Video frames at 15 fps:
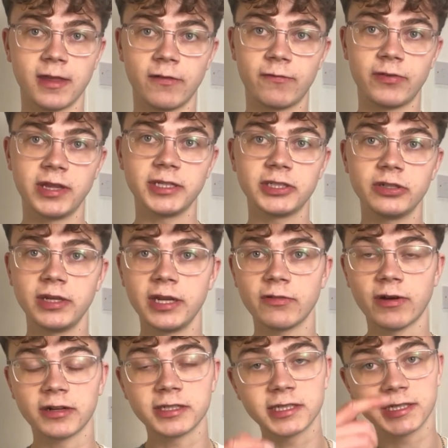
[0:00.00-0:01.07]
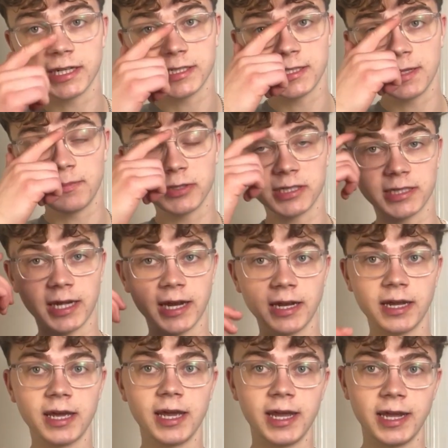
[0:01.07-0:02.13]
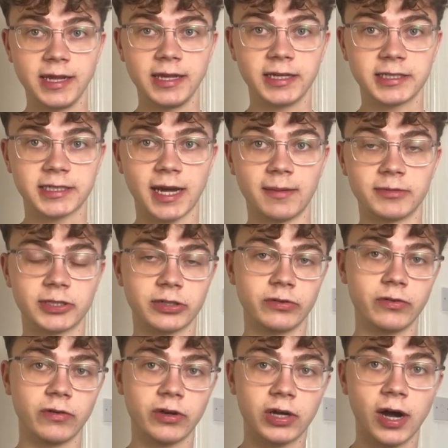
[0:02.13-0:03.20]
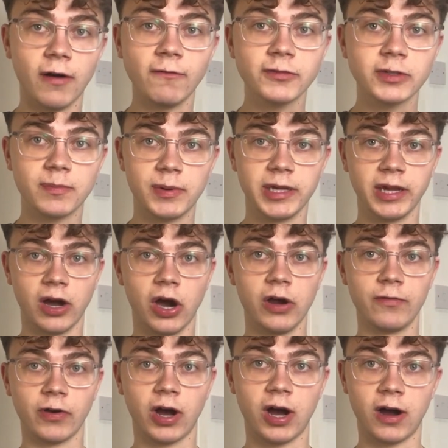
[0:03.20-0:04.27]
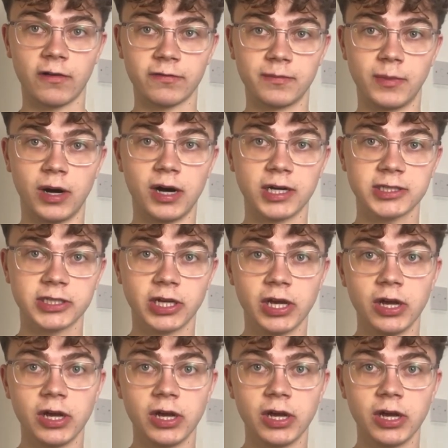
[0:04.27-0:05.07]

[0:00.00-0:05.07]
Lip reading: For this you need around 60% in the exam, so comfortably over half marks,